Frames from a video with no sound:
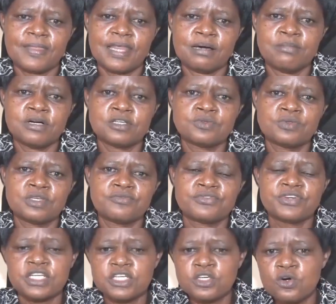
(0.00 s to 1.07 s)
about the
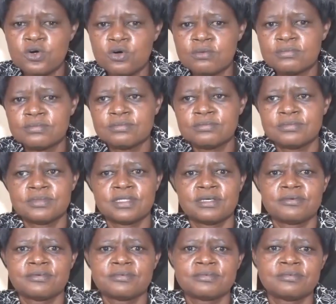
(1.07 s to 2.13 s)
freedom, the
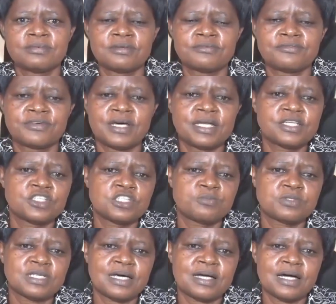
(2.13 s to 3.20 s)

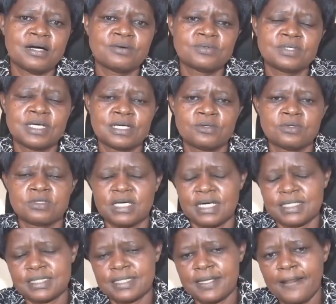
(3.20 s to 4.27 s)
friendships around and all
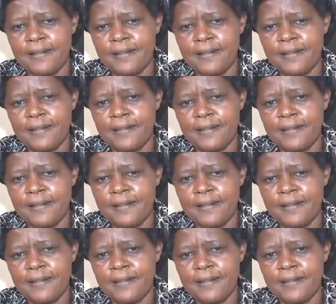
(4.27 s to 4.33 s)
that.